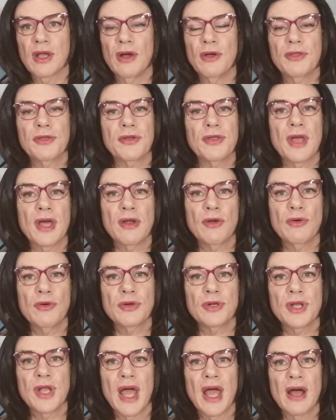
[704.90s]
go through that
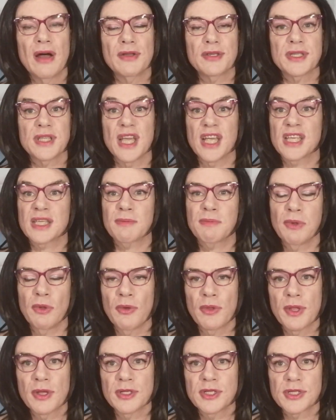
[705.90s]
haunted house,
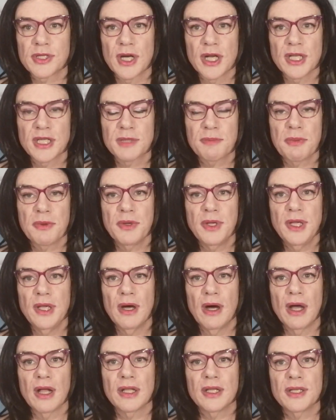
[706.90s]
explore those strange
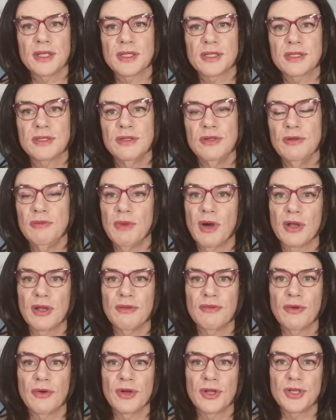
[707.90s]
spooky islands, do
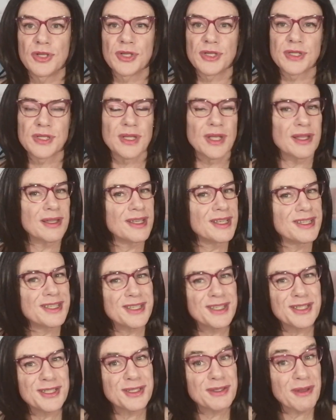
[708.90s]
mighty voyages,
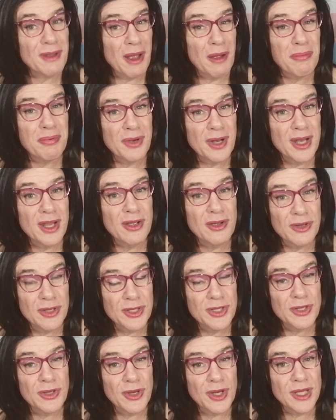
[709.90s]
this is a pretty
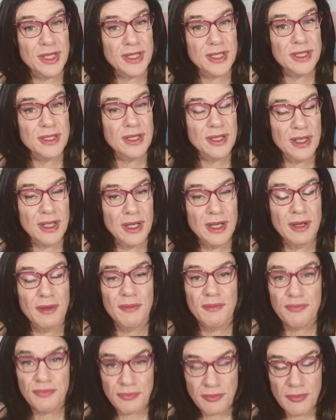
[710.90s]
good choice.
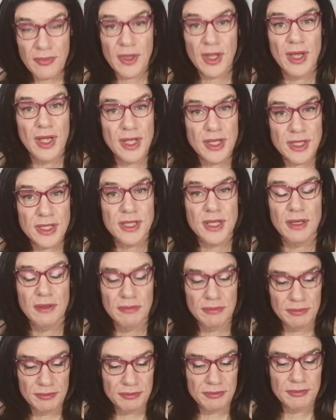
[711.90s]
It's
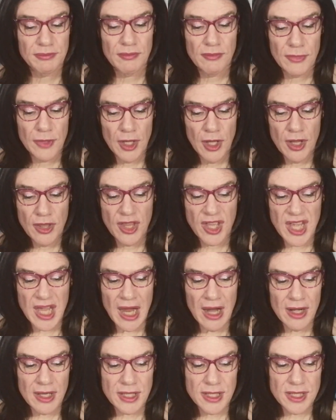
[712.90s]
the
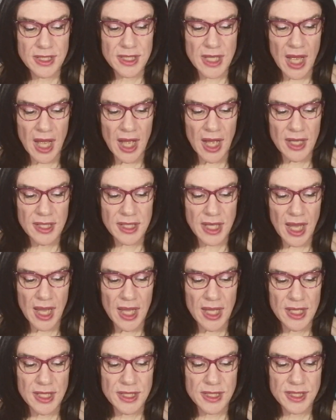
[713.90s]
characters aren't
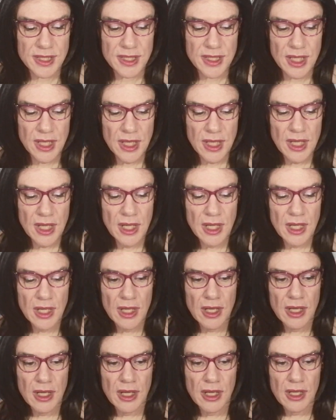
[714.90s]
as
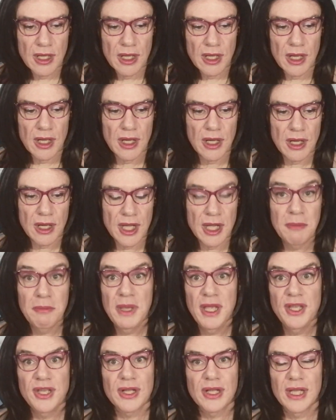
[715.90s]

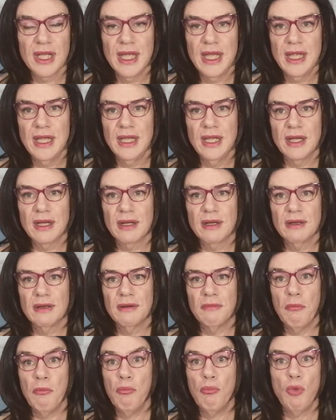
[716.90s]
immediately
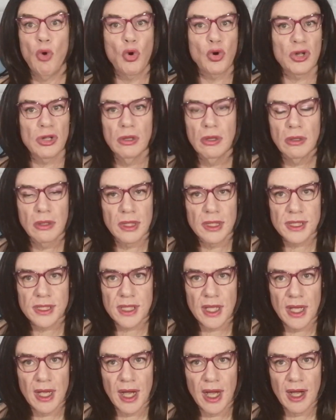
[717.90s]
mortal
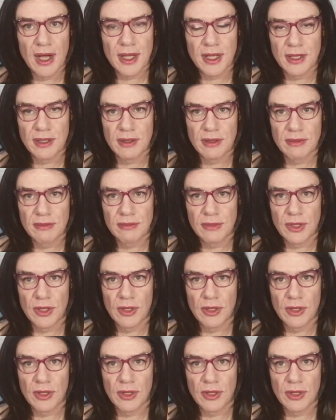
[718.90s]
as they are in